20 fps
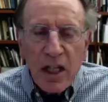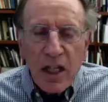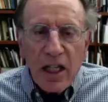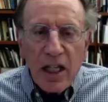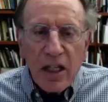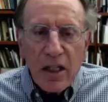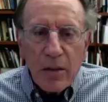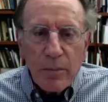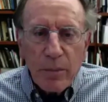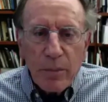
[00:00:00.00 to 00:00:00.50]

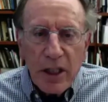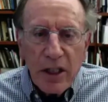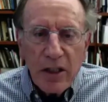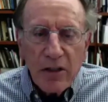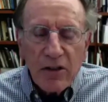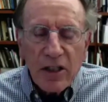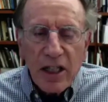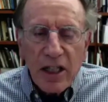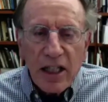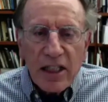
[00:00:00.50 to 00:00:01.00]
It
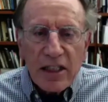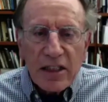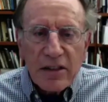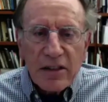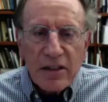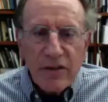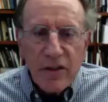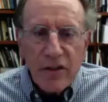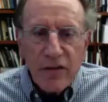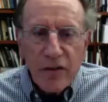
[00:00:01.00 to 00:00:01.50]
appeared as
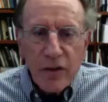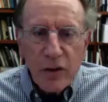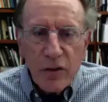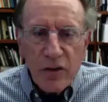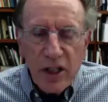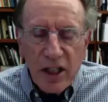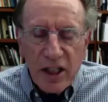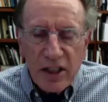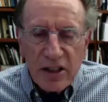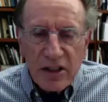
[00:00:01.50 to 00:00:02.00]
of a few
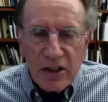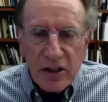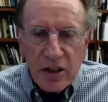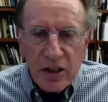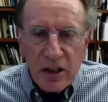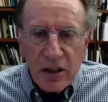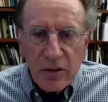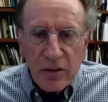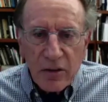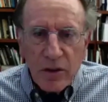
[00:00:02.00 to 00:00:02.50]
days
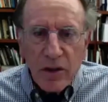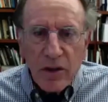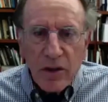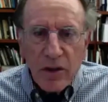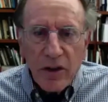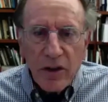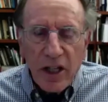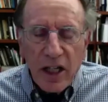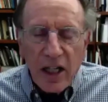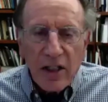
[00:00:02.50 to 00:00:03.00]
ago
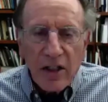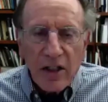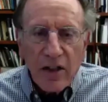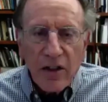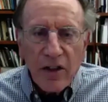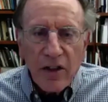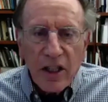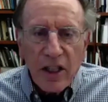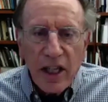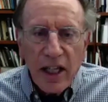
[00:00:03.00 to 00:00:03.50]
that
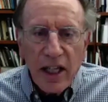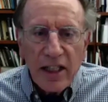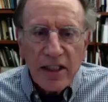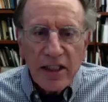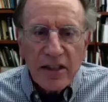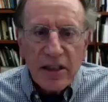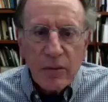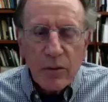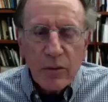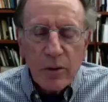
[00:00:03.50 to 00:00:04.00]
the case
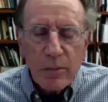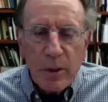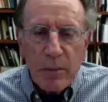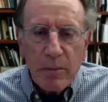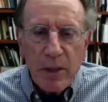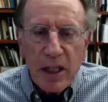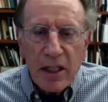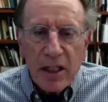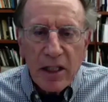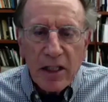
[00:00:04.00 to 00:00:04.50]
that would be
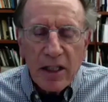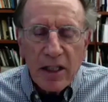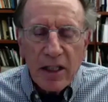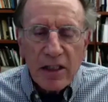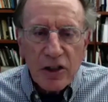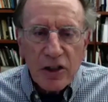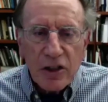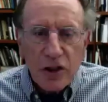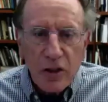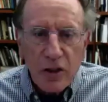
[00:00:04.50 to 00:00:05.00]
made
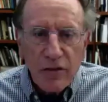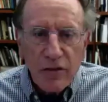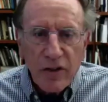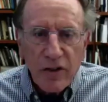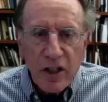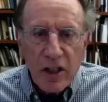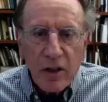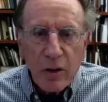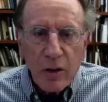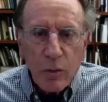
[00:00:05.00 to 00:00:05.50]
against
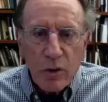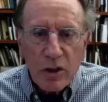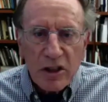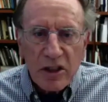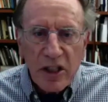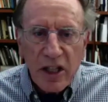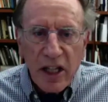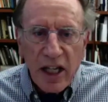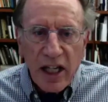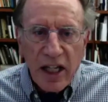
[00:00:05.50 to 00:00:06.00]
Chauvin was
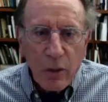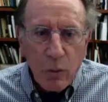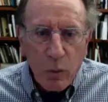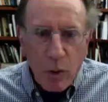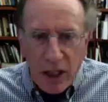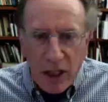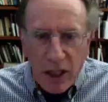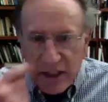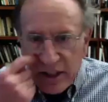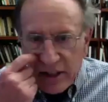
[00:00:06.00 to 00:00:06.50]
that
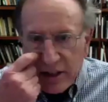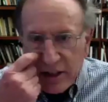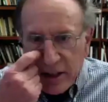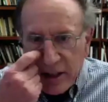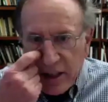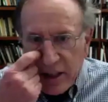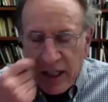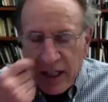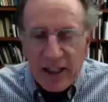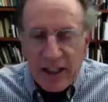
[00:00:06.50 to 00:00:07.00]
while he did
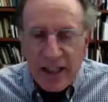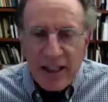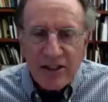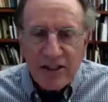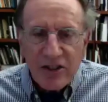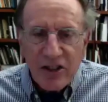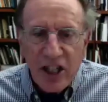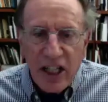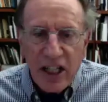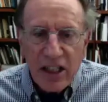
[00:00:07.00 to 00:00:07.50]
not
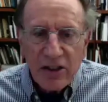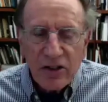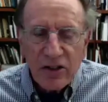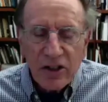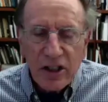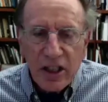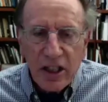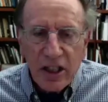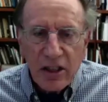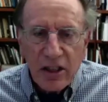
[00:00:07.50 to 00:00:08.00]
intend to
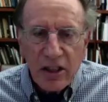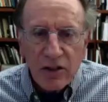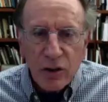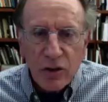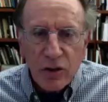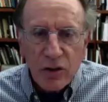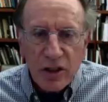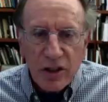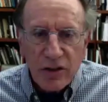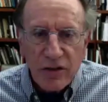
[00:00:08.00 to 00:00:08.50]
kill
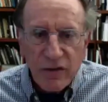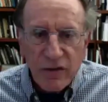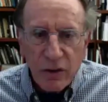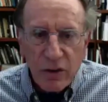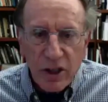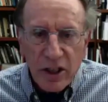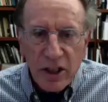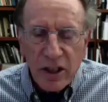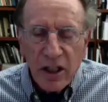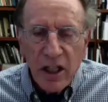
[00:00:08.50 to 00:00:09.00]
George
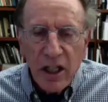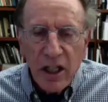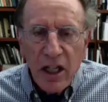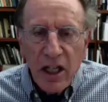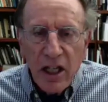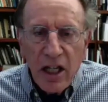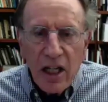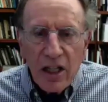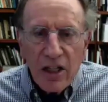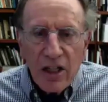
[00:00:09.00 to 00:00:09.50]
Floyd,
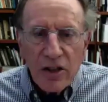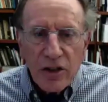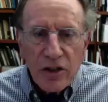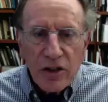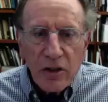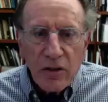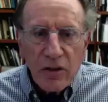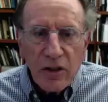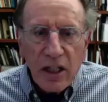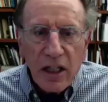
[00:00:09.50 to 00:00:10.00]
he
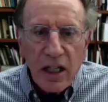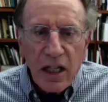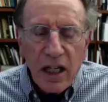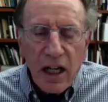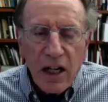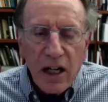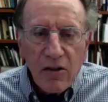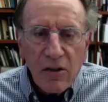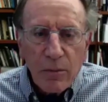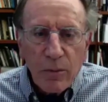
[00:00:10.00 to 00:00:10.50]
showed a
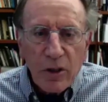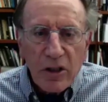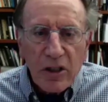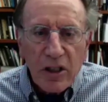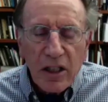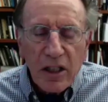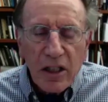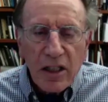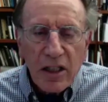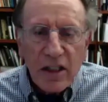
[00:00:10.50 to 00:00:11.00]
horrible
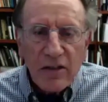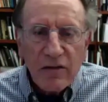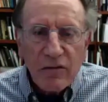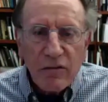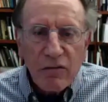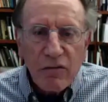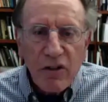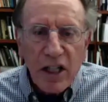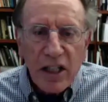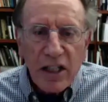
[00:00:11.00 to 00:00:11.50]
kind of
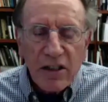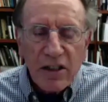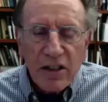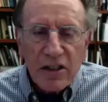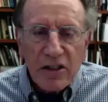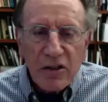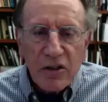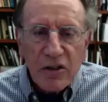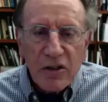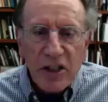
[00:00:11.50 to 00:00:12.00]
reckless
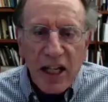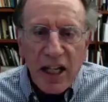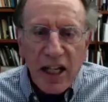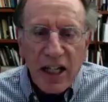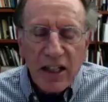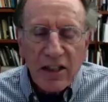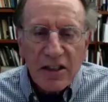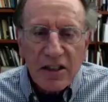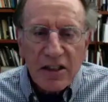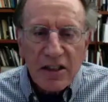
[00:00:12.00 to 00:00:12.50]
or
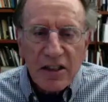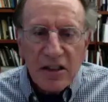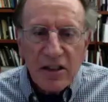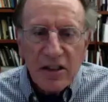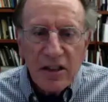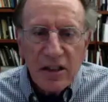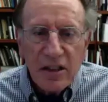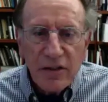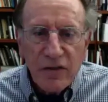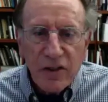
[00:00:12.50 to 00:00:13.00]
callous
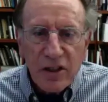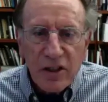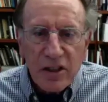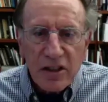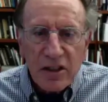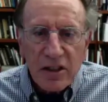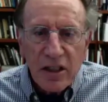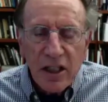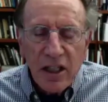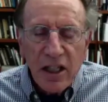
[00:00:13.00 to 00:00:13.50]

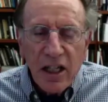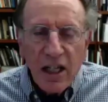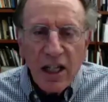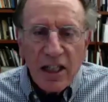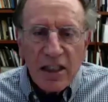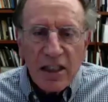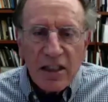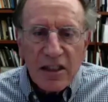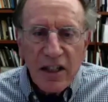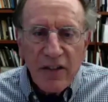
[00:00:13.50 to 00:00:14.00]
indifference,
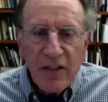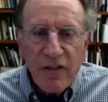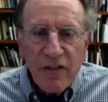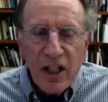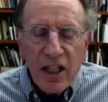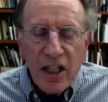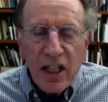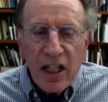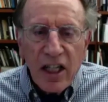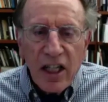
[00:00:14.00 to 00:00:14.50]
as if
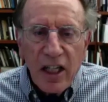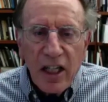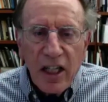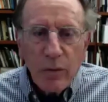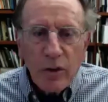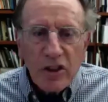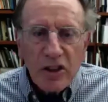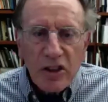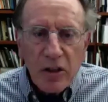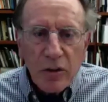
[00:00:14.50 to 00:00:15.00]
he
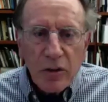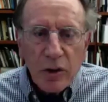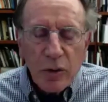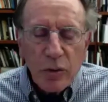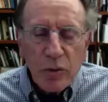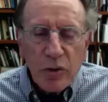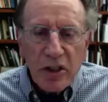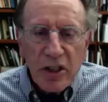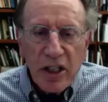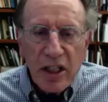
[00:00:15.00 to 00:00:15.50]
was going to
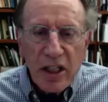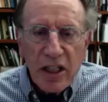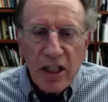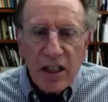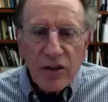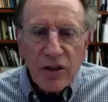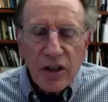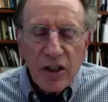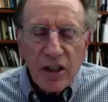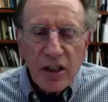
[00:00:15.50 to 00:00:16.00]

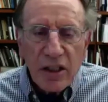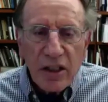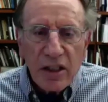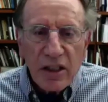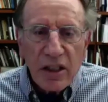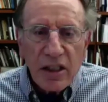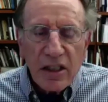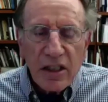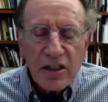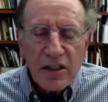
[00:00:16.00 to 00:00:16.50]
engage in
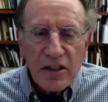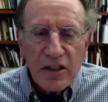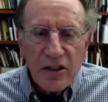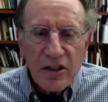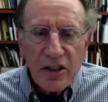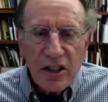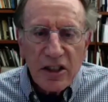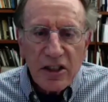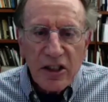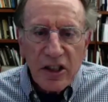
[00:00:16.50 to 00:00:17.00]
a
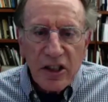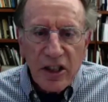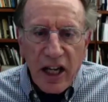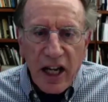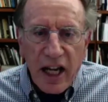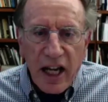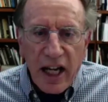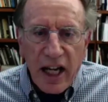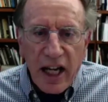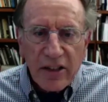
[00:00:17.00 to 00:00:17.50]
sadistic
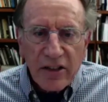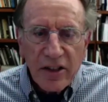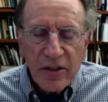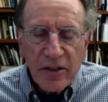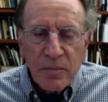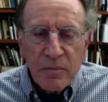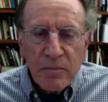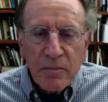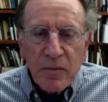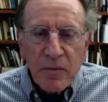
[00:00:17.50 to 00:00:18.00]
act,
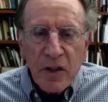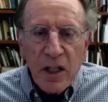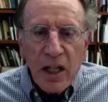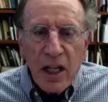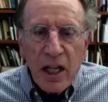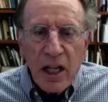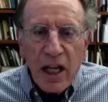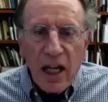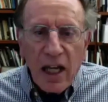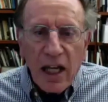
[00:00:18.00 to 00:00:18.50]

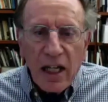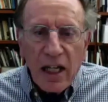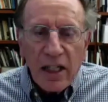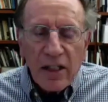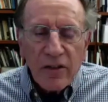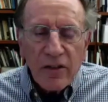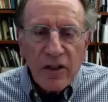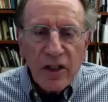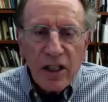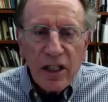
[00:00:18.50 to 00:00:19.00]

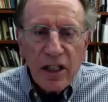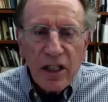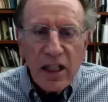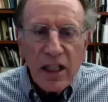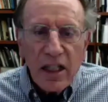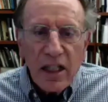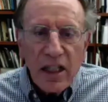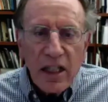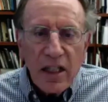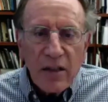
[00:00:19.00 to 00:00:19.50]
and
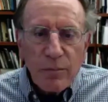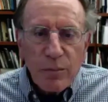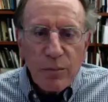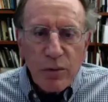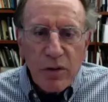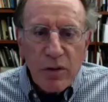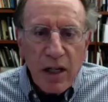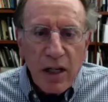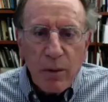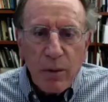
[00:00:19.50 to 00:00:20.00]
it
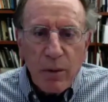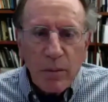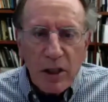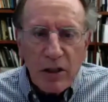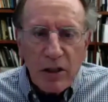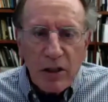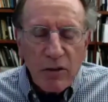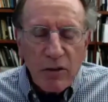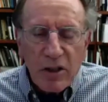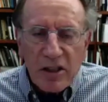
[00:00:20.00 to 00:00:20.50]
probably
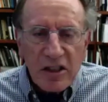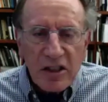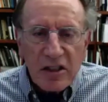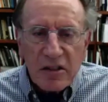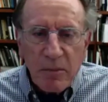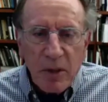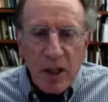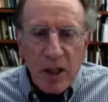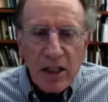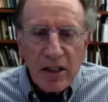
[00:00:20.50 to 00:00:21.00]
crossed his
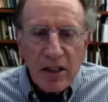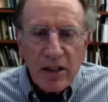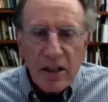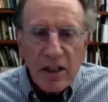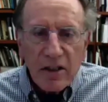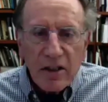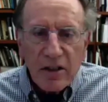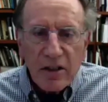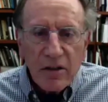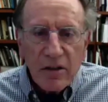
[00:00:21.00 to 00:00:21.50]
mind that
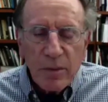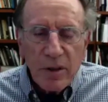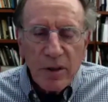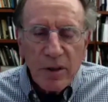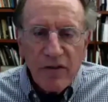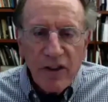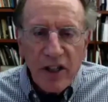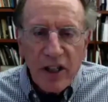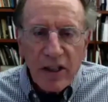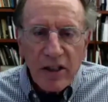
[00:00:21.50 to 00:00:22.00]
it could be
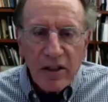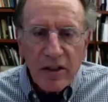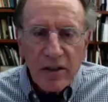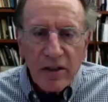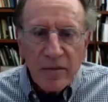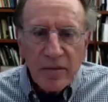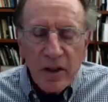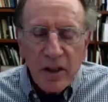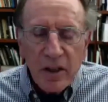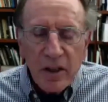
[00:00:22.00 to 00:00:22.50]
fatal,
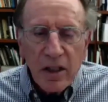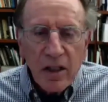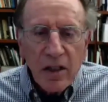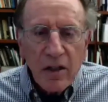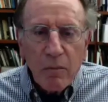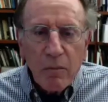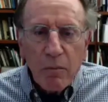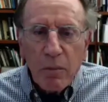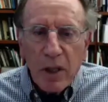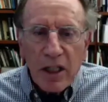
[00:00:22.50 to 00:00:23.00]

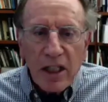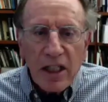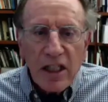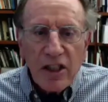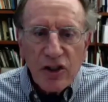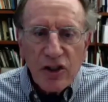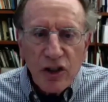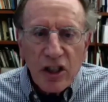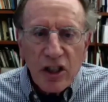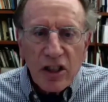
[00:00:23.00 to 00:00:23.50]
but he
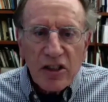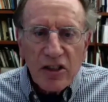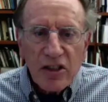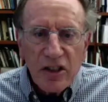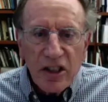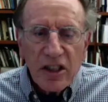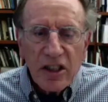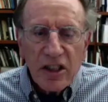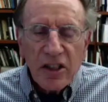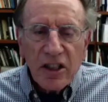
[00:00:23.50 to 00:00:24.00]
just
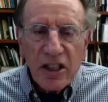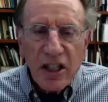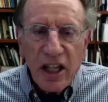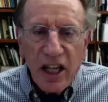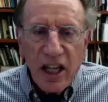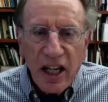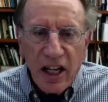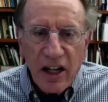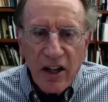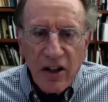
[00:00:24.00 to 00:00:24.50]
didn't
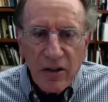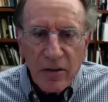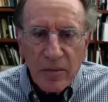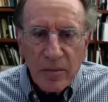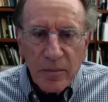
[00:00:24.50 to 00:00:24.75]
care.